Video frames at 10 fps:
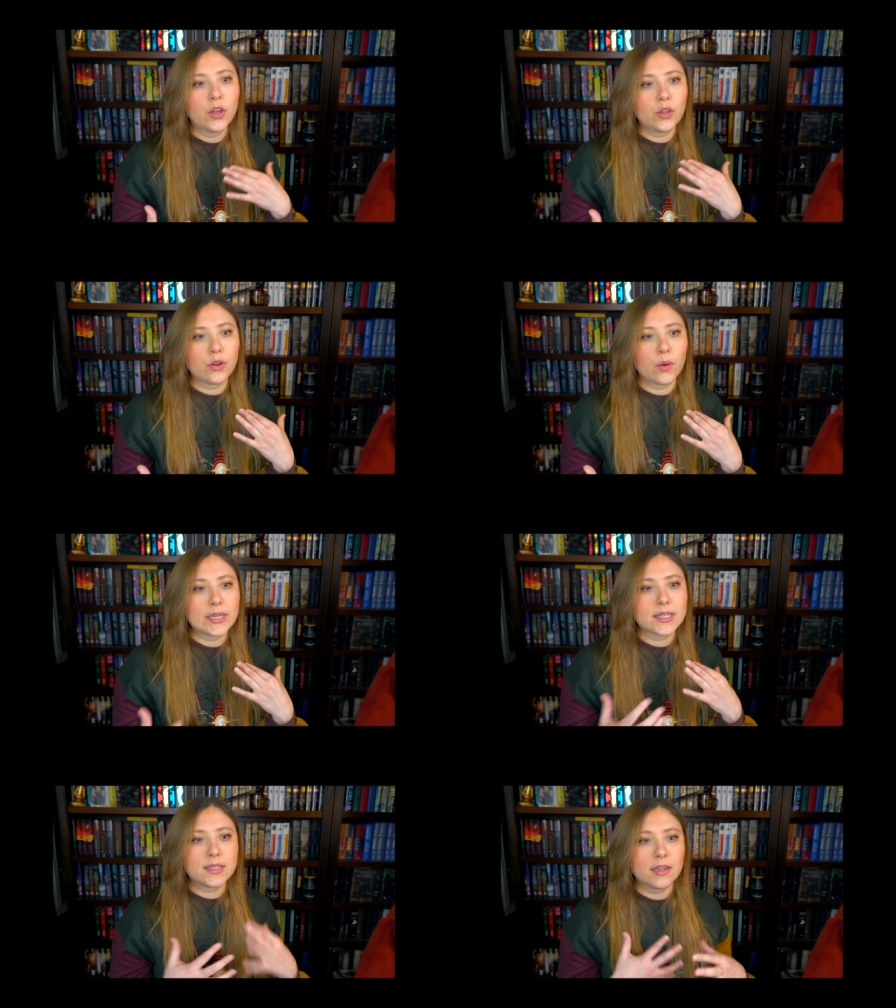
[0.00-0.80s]
you know,
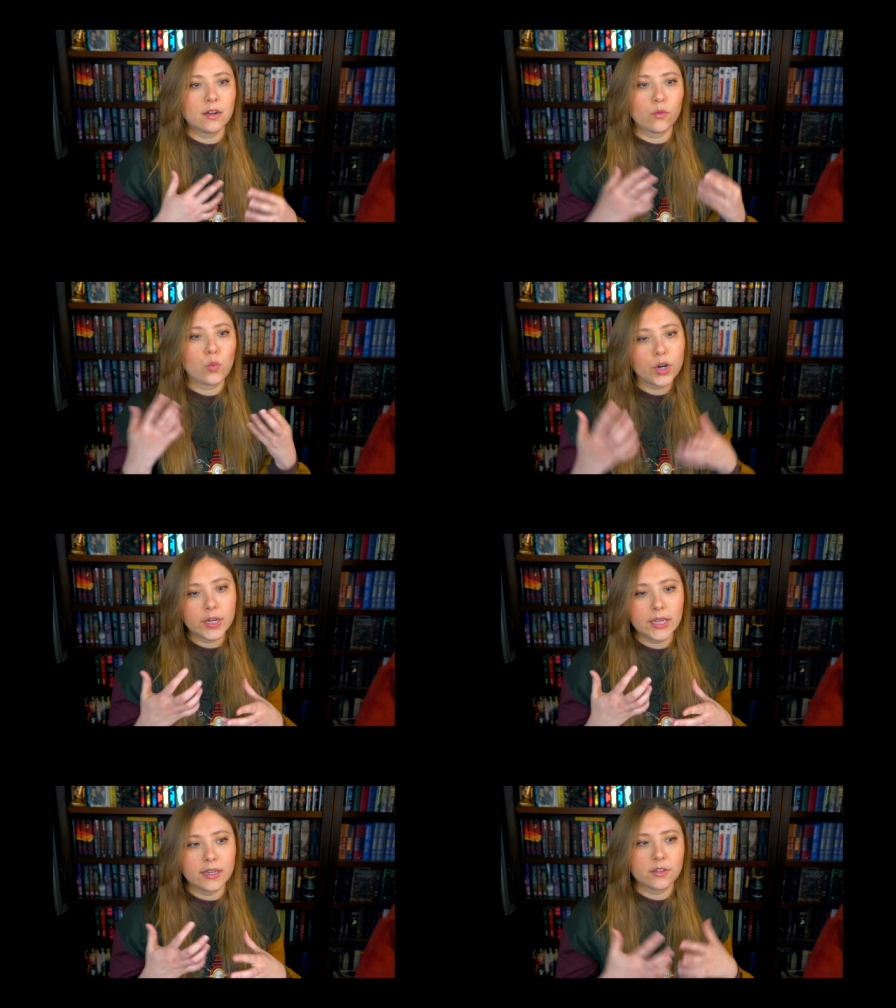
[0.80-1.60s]
instead of
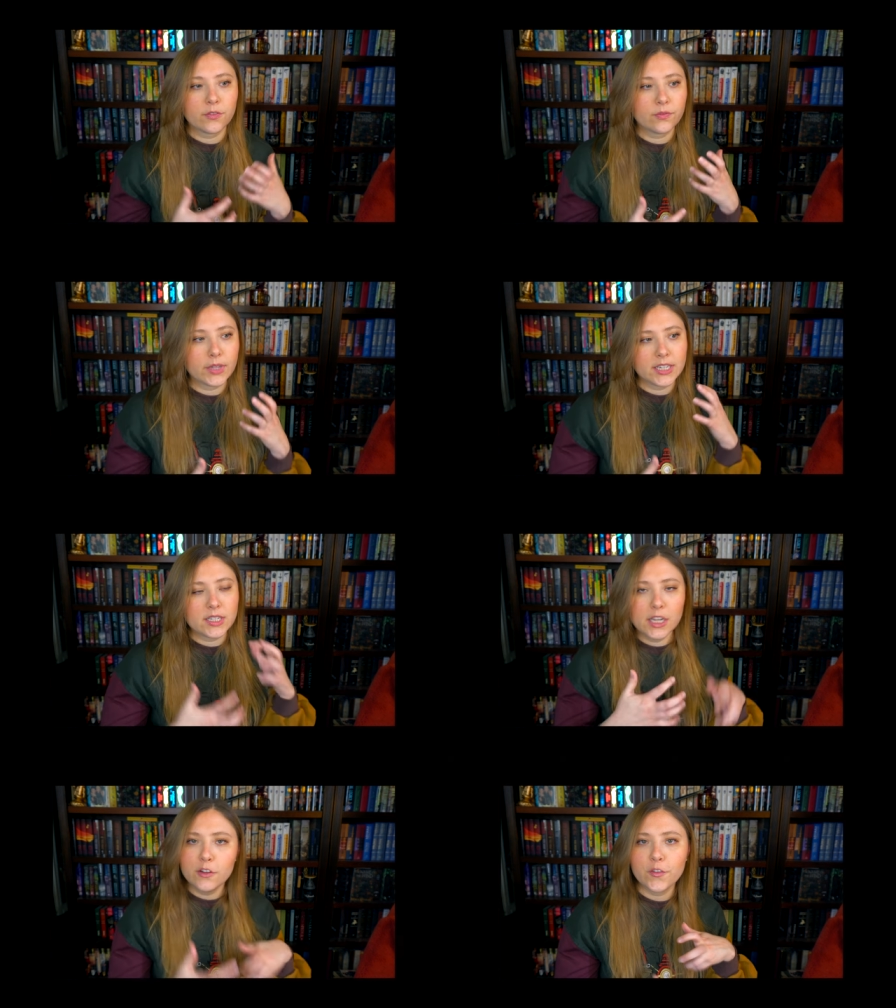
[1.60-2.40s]
working to like
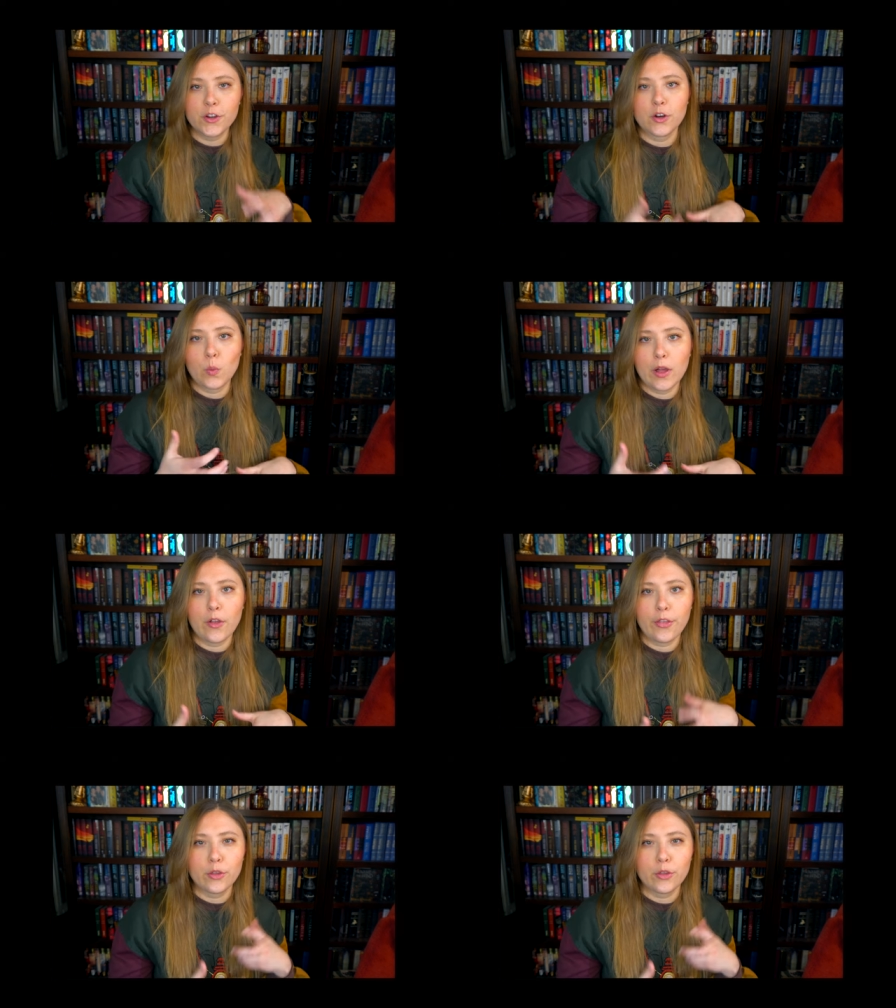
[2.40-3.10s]
dig for your wealth,